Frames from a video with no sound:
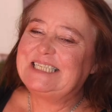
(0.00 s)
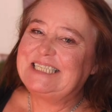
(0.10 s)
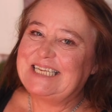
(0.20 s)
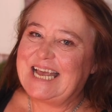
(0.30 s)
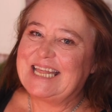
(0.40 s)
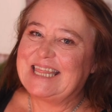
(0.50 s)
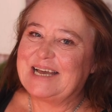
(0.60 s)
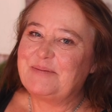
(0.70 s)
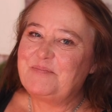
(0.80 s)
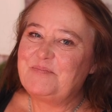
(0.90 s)
to share
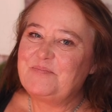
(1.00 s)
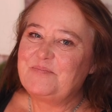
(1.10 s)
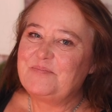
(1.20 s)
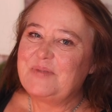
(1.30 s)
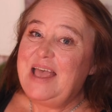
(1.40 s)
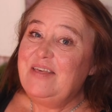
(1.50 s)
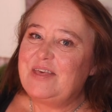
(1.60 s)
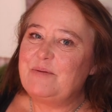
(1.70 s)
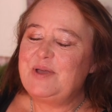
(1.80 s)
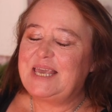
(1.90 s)
that.
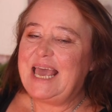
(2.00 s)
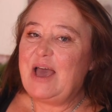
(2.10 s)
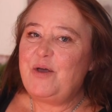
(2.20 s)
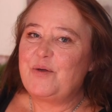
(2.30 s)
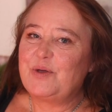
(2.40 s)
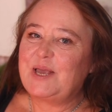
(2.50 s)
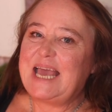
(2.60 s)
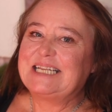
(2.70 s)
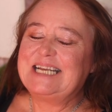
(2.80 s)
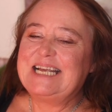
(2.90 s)
Then we
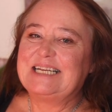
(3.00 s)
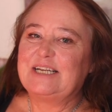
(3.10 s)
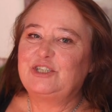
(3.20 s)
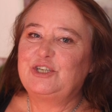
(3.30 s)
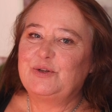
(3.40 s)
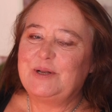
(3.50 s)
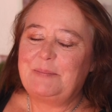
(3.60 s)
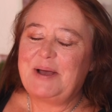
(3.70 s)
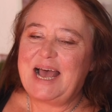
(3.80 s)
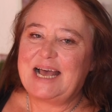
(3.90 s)
get in to
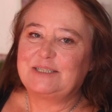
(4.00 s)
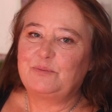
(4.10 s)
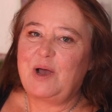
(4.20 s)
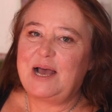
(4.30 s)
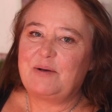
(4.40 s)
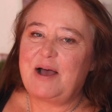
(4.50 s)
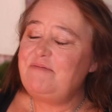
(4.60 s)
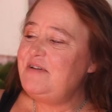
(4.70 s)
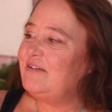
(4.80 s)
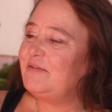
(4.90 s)
La Paz. Well,
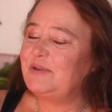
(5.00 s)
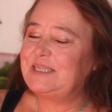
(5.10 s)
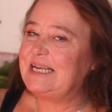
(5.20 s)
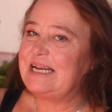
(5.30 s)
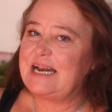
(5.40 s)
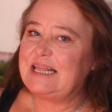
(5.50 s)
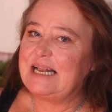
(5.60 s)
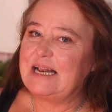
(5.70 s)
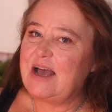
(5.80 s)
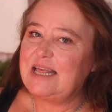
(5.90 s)
I've never seen
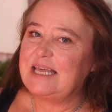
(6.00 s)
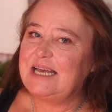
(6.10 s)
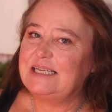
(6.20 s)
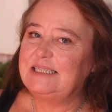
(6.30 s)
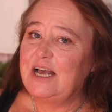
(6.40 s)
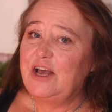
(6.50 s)
anything like this.